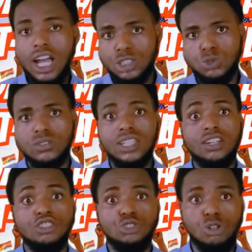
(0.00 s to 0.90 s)
Actually,
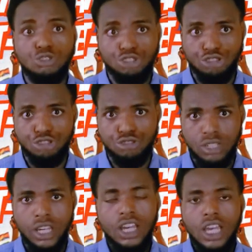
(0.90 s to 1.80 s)
that is not true.
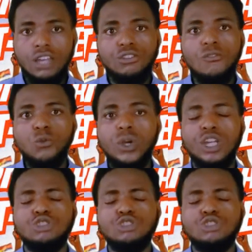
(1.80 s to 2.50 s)
Even though